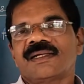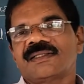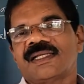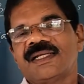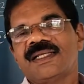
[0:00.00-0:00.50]

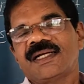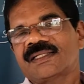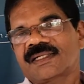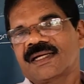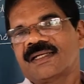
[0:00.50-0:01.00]
the
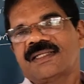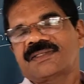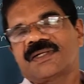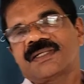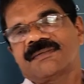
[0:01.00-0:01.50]
Diyatra. It is
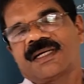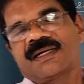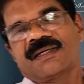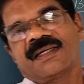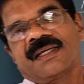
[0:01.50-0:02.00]
not
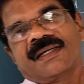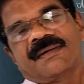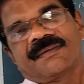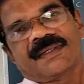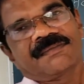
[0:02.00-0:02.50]

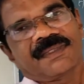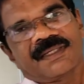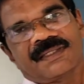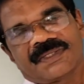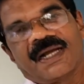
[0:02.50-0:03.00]

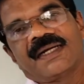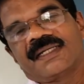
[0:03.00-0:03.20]
salt